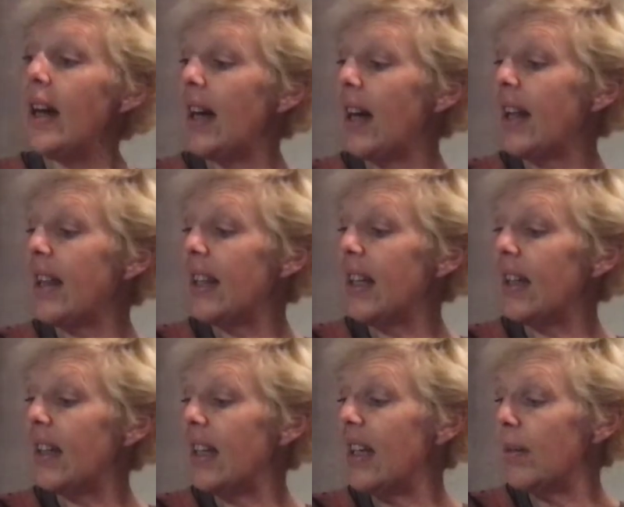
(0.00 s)
I
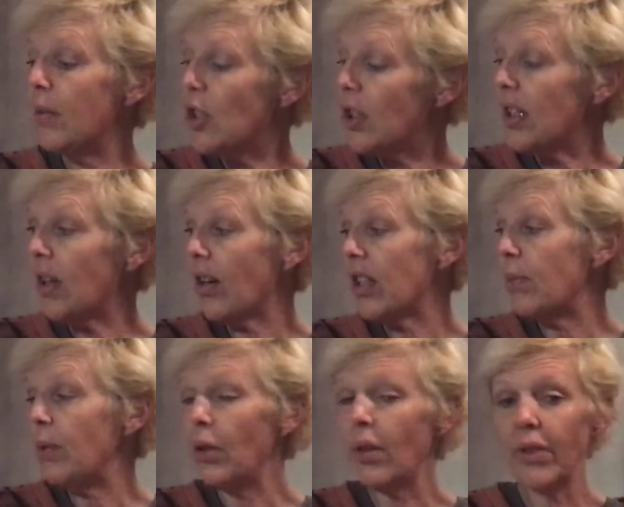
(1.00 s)
think the images are as
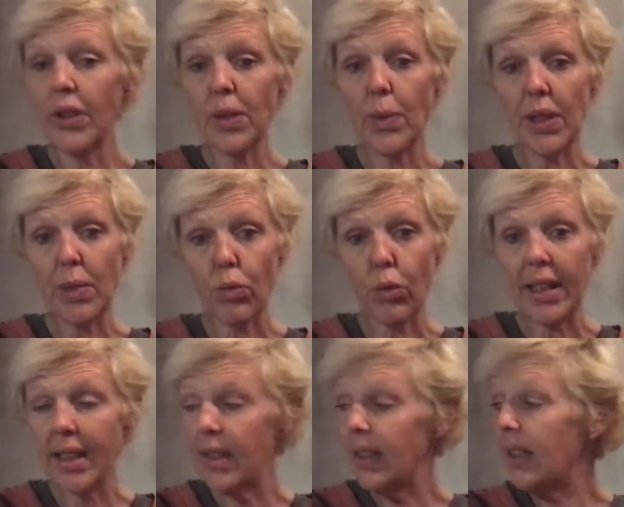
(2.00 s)
beautiful as what's
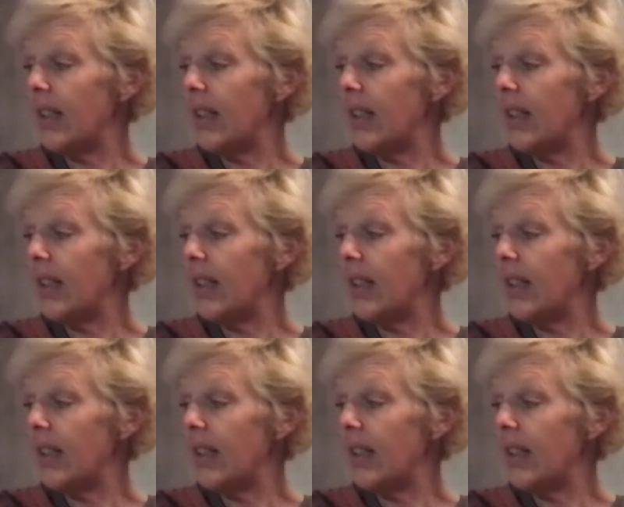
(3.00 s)
written.